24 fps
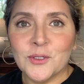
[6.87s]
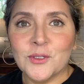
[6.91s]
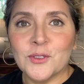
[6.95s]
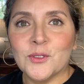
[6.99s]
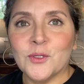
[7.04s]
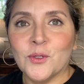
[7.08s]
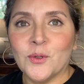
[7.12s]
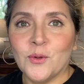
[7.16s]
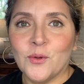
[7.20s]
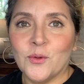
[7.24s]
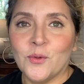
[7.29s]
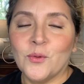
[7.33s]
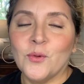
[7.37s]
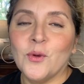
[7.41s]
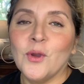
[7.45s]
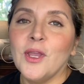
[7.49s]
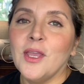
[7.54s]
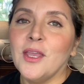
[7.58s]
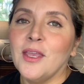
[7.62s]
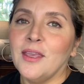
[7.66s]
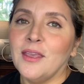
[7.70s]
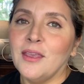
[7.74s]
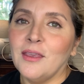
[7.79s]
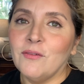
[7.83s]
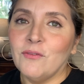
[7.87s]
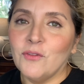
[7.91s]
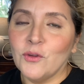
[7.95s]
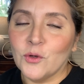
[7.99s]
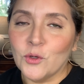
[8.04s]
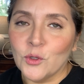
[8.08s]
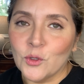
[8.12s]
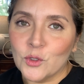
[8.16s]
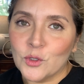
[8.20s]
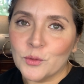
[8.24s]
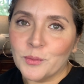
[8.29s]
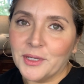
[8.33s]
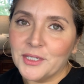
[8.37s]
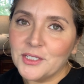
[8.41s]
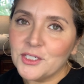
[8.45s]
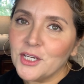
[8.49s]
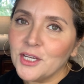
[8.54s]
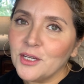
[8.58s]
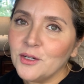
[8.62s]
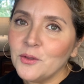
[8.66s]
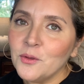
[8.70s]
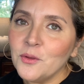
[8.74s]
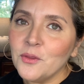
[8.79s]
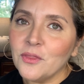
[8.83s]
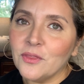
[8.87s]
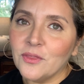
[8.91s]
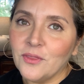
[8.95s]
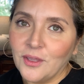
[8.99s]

So if you're new to my channel,